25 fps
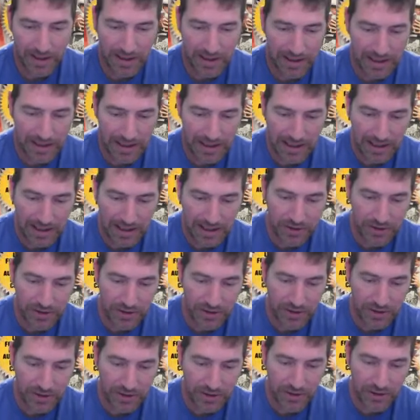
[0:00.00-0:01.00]
I got a lot of Jerry
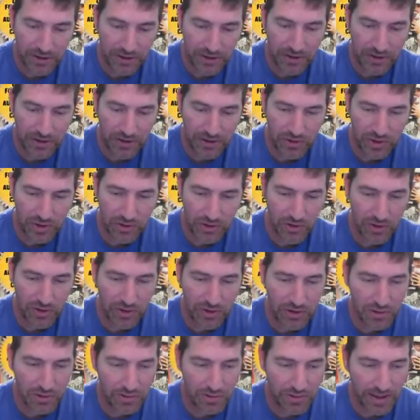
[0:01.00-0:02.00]
Jeudy cards, so I'll
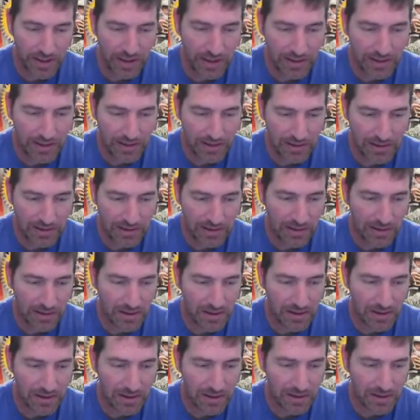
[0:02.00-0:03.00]
include that in on
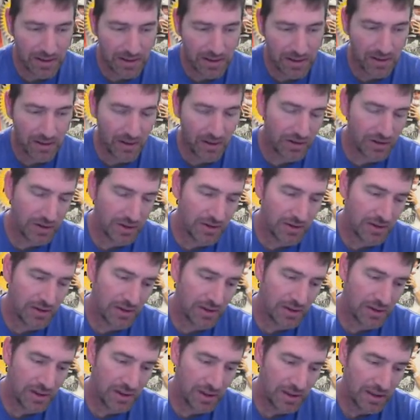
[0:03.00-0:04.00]
the auction.
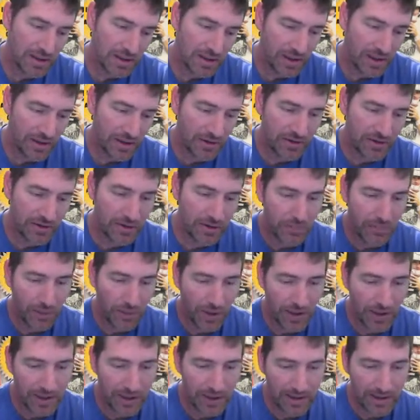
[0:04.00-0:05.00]
Harrison
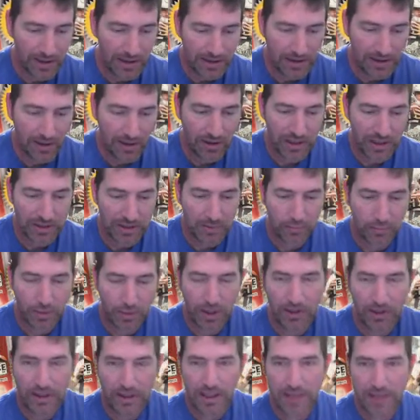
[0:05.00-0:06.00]
Bryant. Oh, that's a
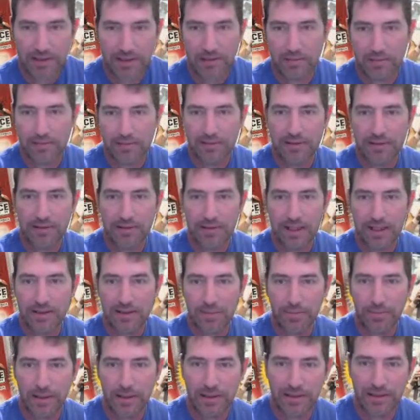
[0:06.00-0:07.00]
brownie. That's a
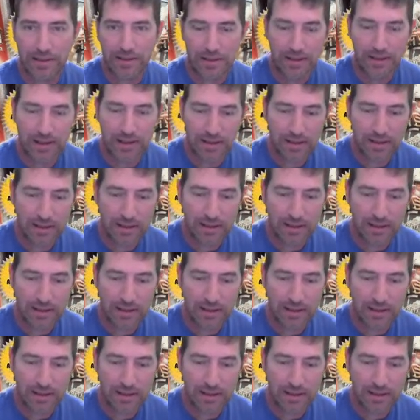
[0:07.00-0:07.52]
PC hit.